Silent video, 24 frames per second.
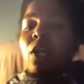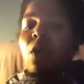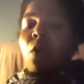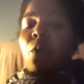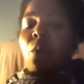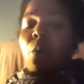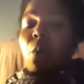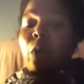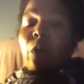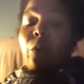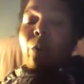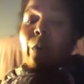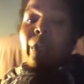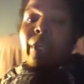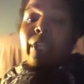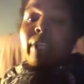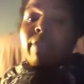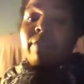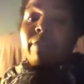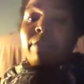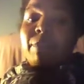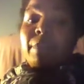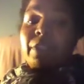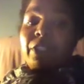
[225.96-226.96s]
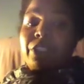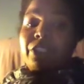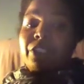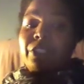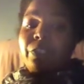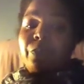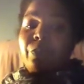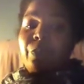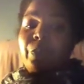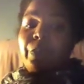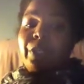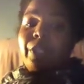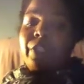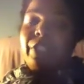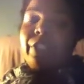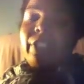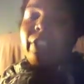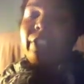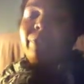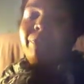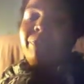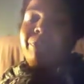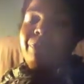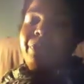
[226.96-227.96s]
One-way information where
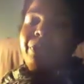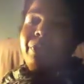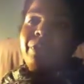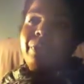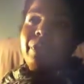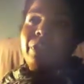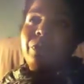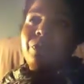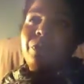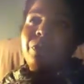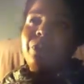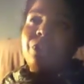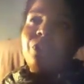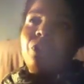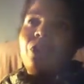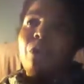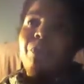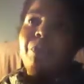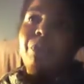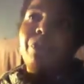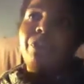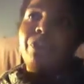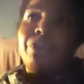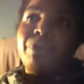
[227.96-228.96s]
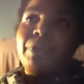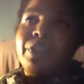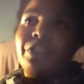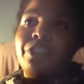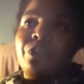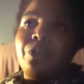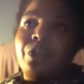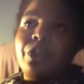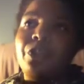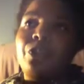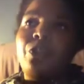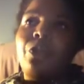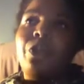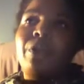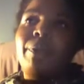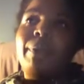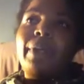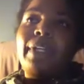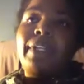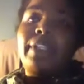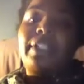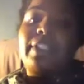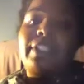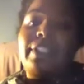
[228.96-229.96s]
they pretty much what you call push messages, which
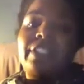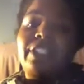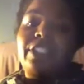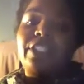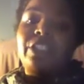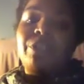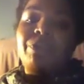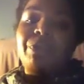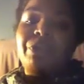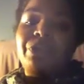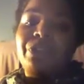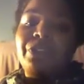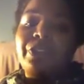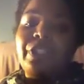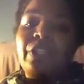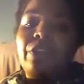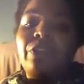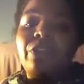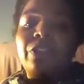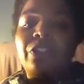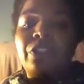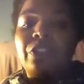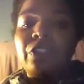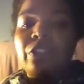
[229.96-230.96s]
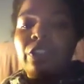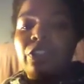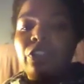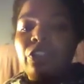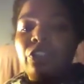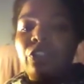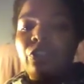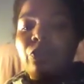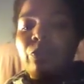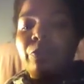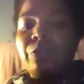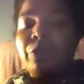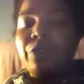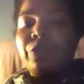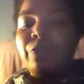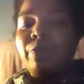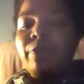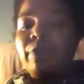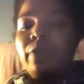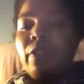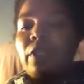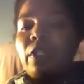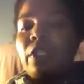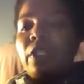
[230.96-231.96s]
automatically gets pushed out to the consumer.
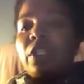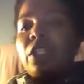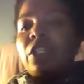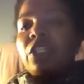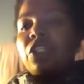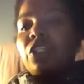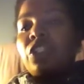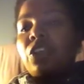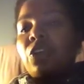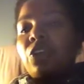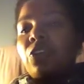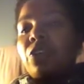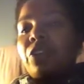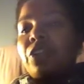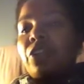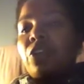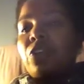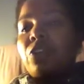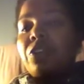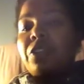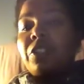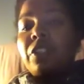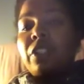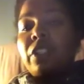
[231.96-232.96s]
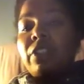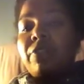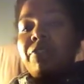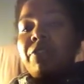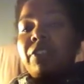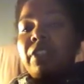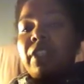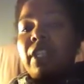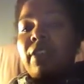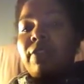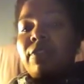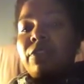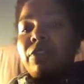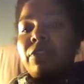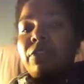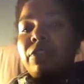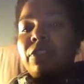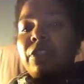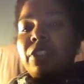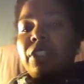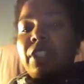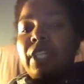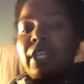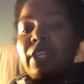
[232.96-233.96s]
So those are the different
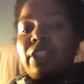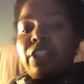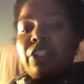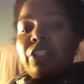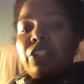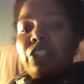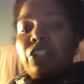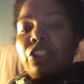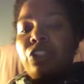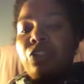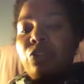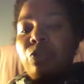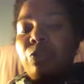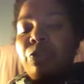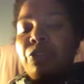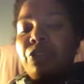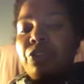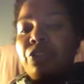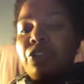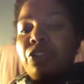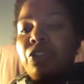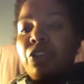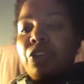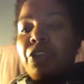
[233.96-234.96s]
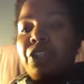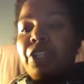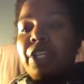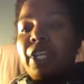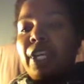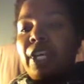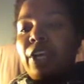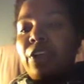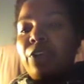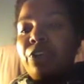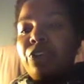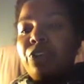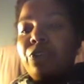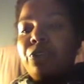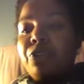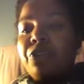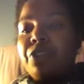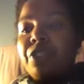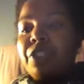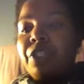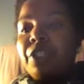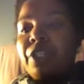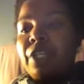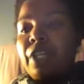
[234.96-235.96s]
levels that consumers are now
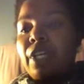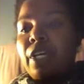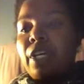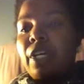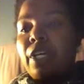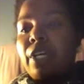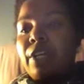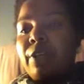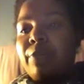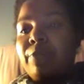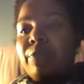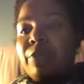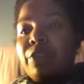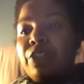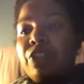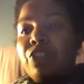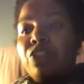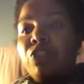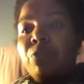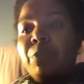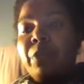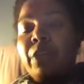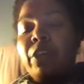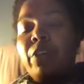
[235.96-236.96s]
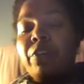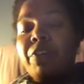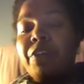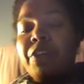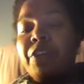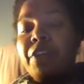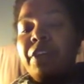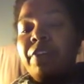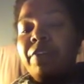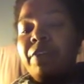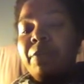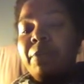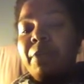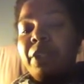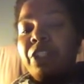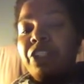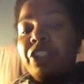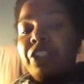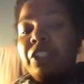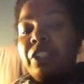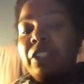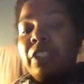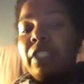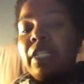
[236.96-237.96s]
using consumer healthcare
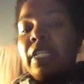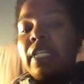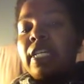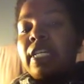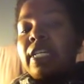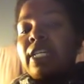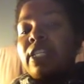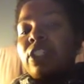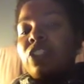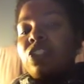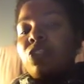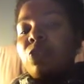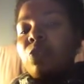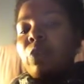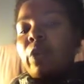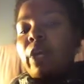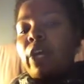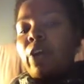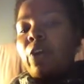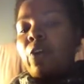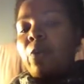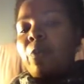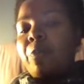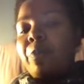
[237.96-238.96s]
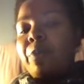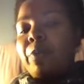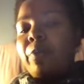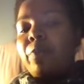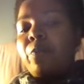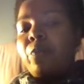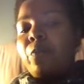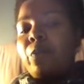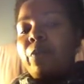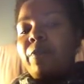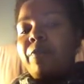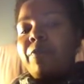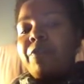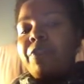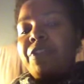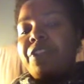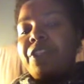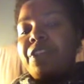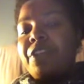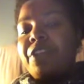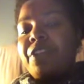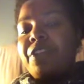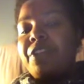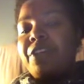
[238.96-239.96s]
information to help with
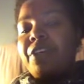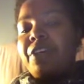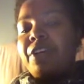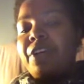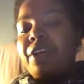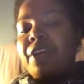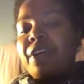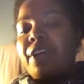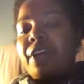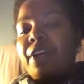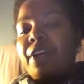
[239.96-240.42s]
their